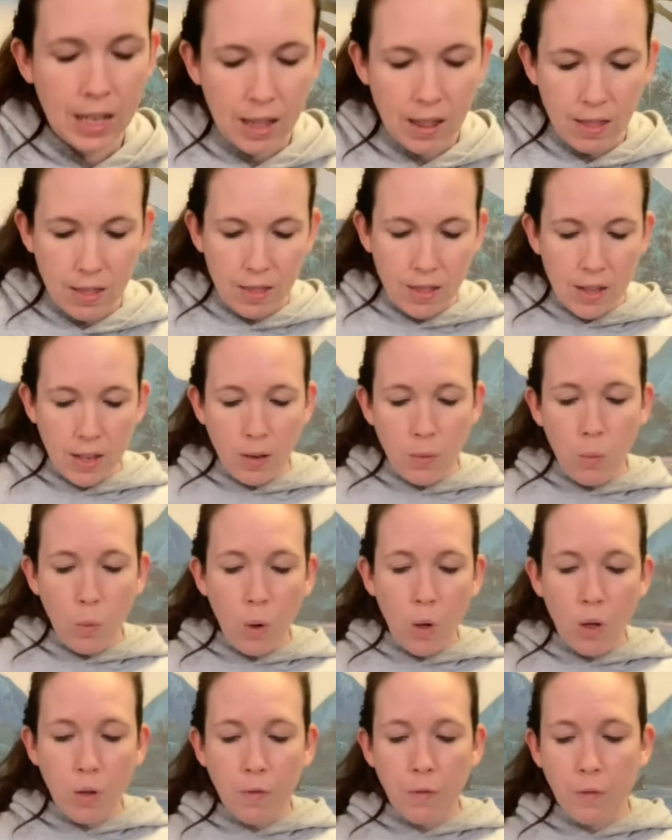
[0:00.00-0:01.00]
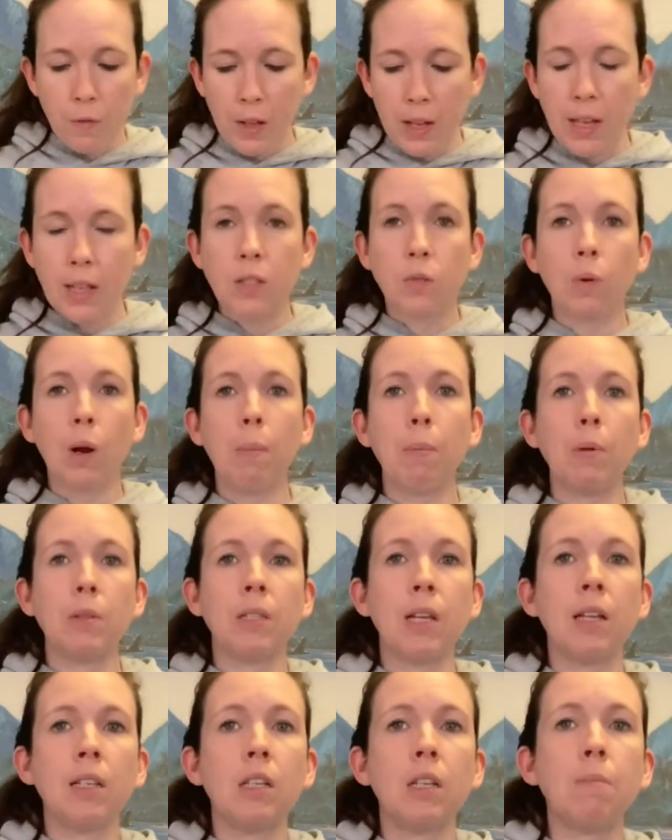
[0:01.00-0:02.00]
the wolf is
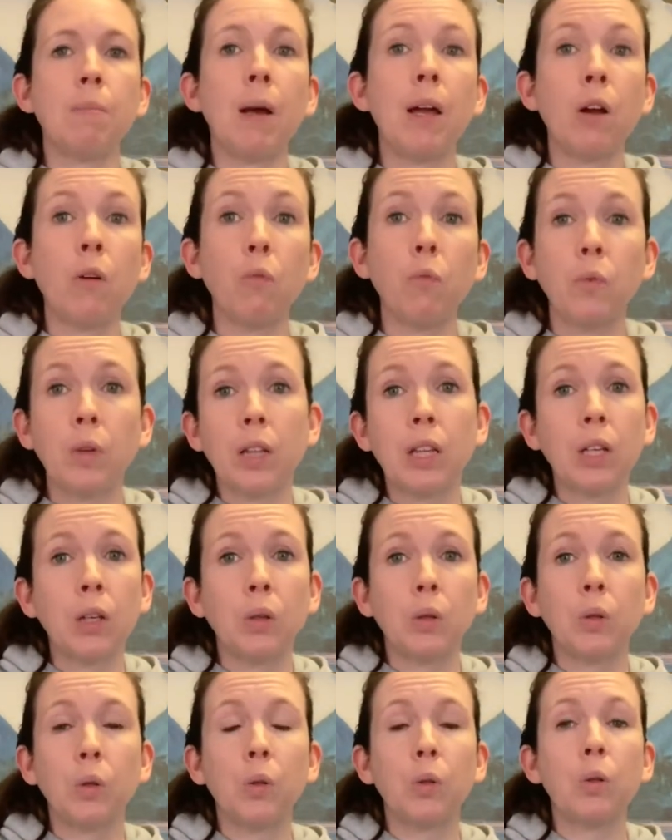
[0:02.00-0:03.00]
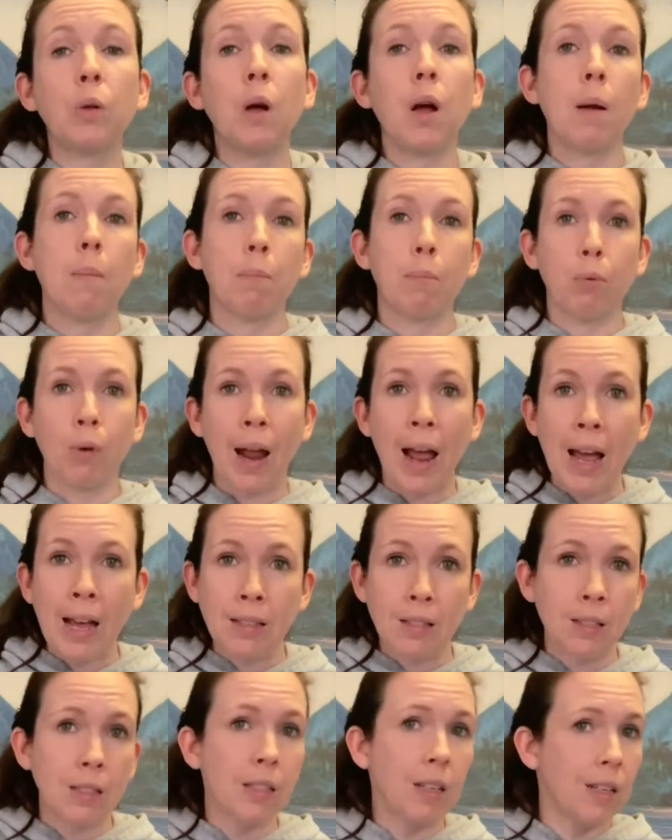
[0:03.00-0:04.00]
represented by a really cool
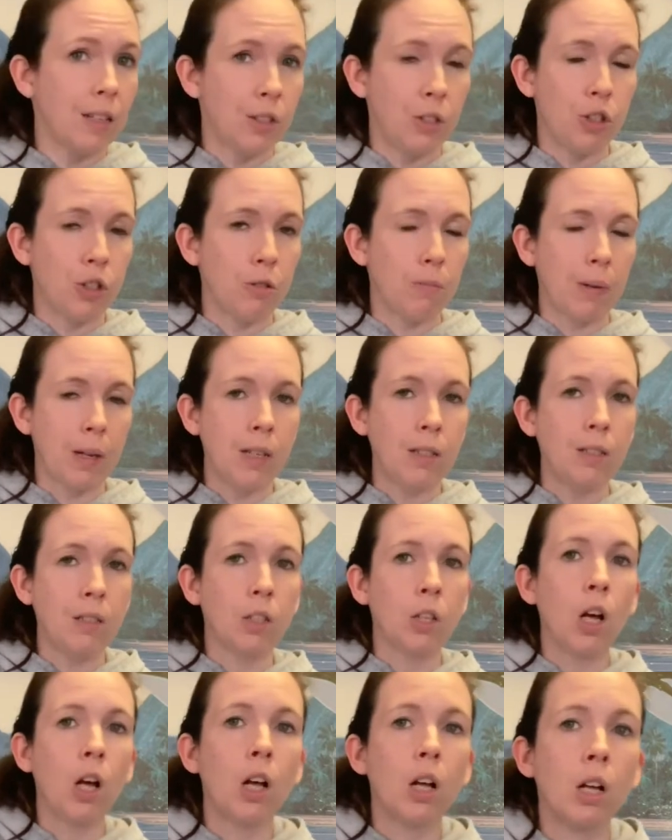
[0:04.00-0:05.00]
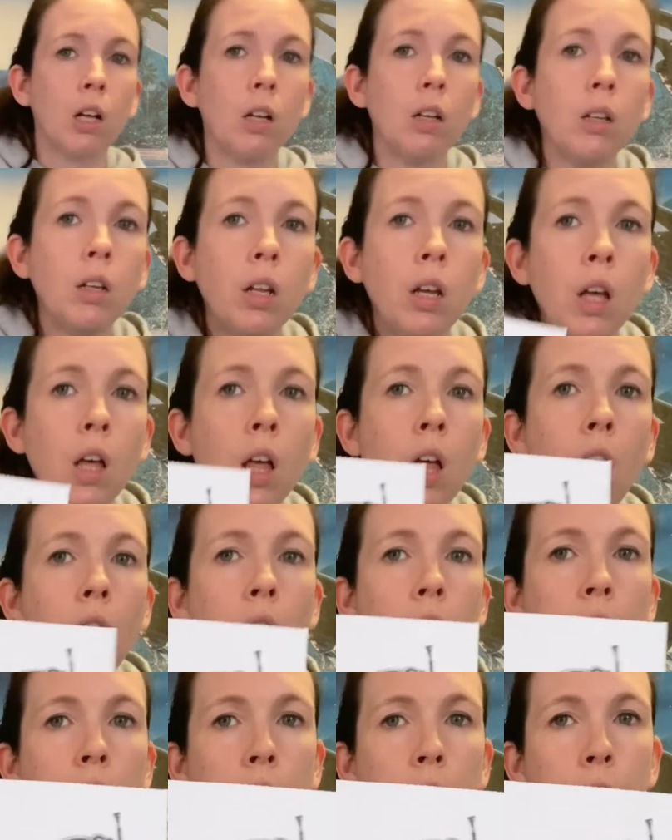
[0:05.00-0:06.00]
brass instrument called
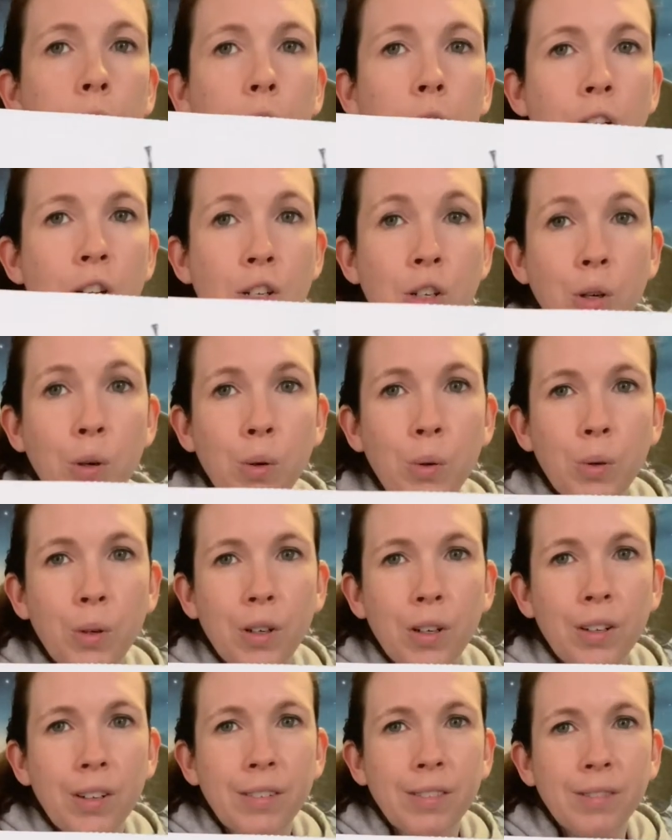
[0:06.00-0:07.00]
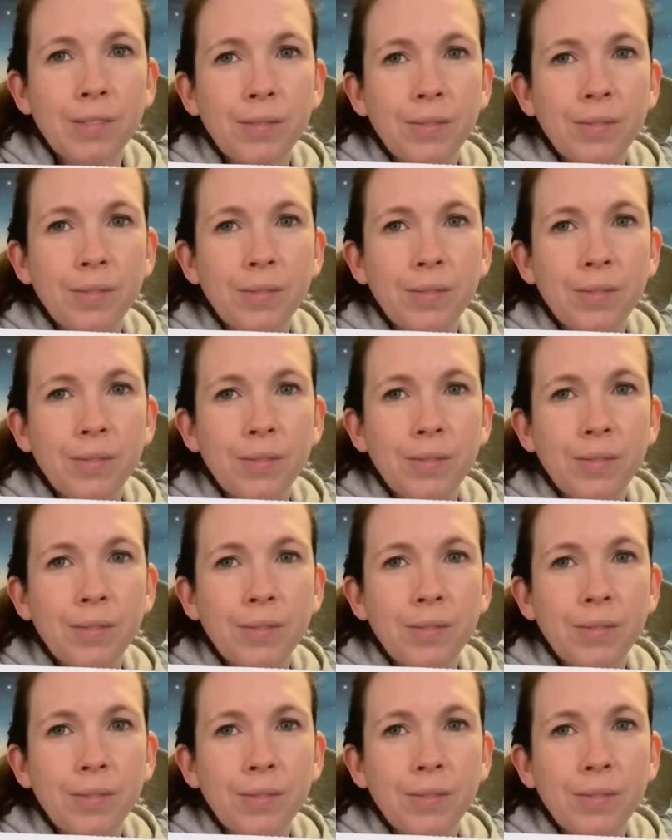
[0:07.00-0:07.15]
the French horn.